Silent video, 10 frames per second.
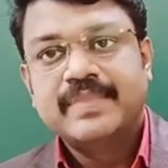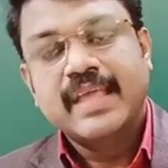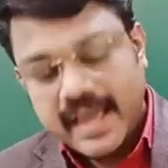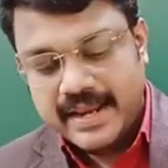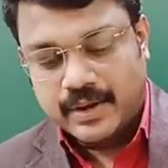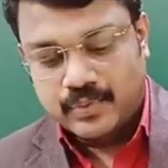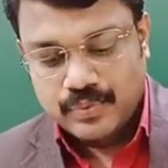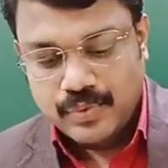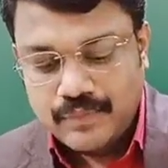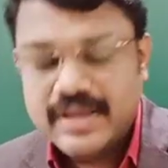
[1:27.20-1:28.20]

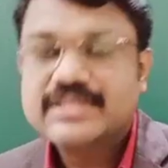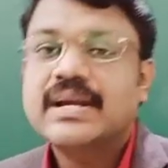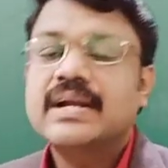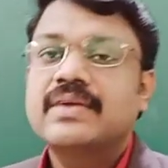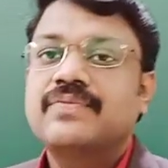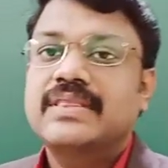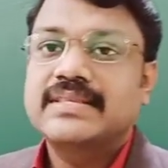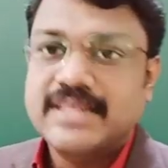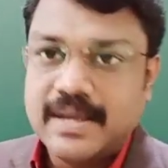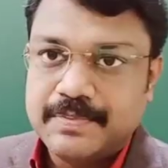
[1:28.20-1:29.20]
anyhow, we are starting with
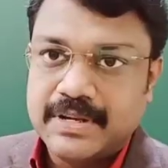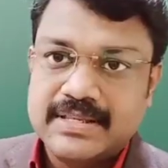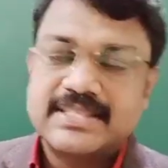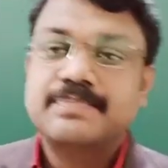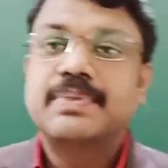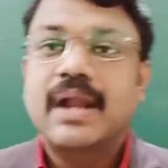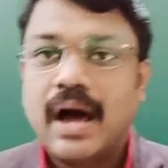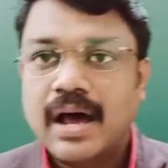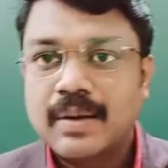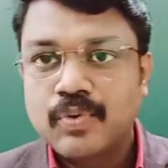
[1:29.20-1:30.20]
the chapter simple
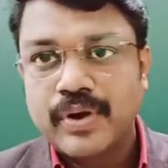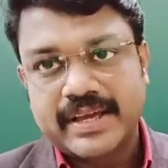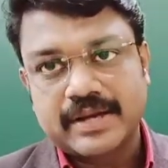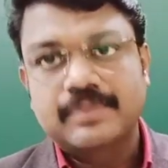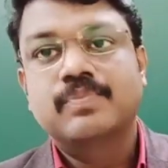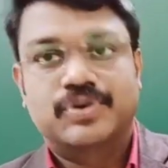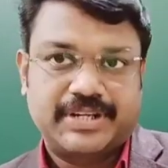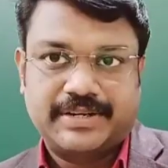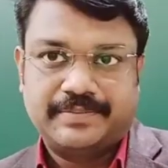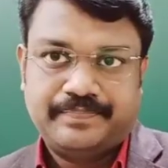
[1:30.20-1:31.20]
harmonic motion.